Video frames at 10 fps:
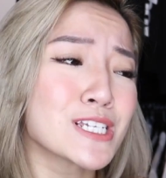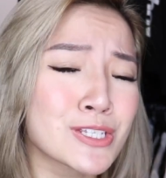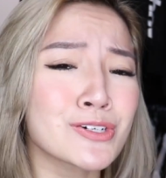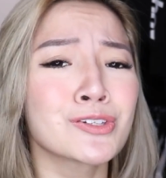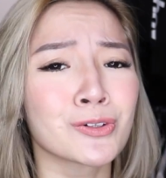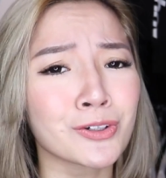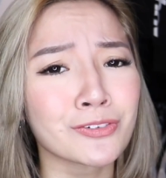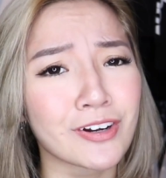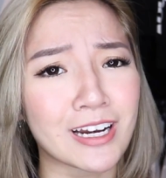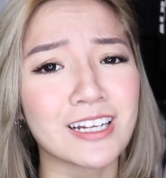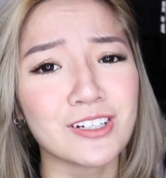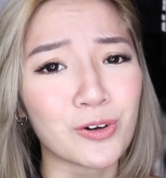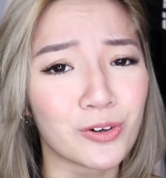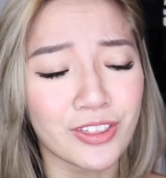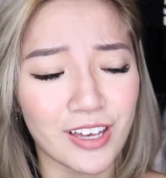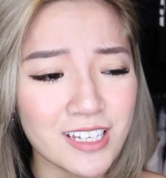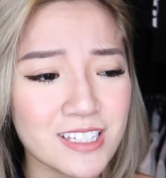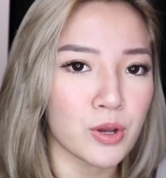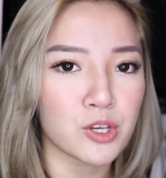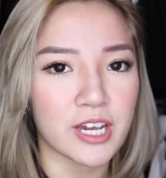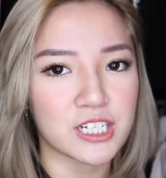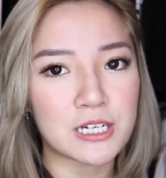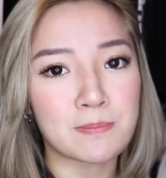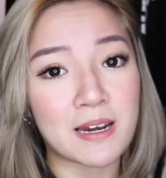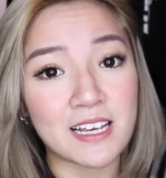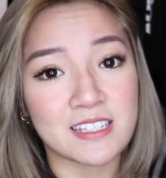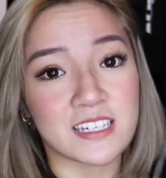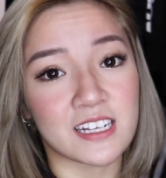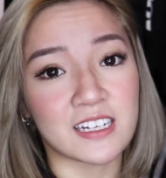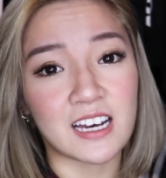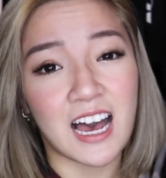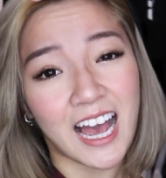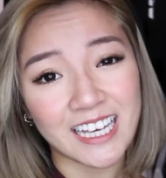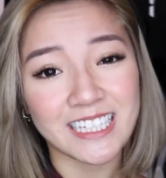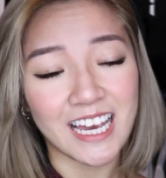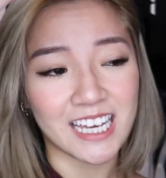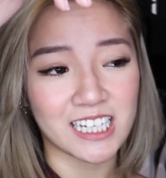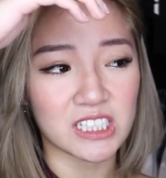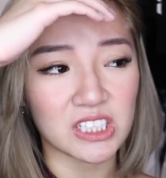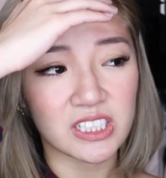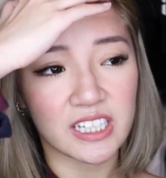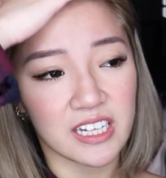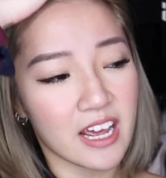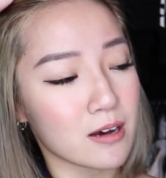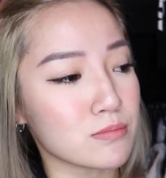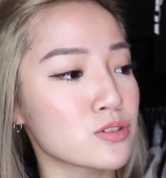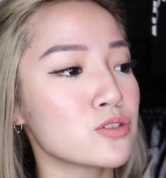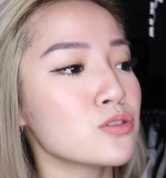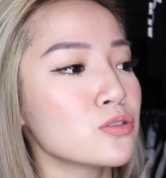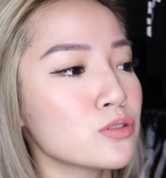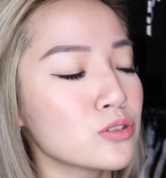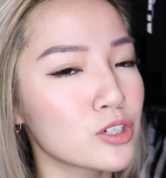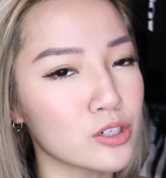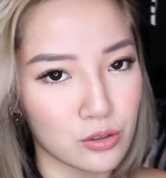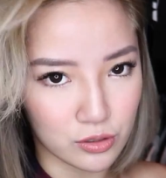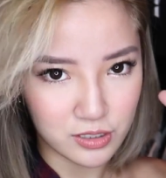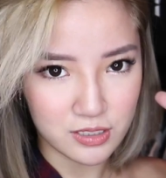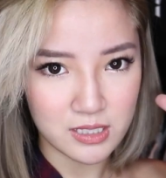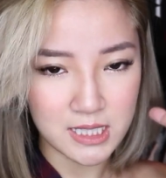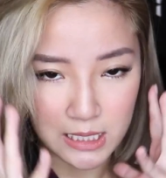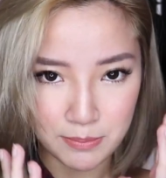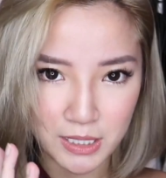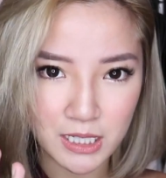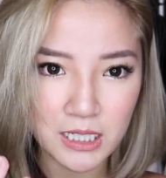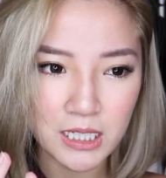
still don't really know this. When you actually place it in a higher angle, it helps you look slimmer.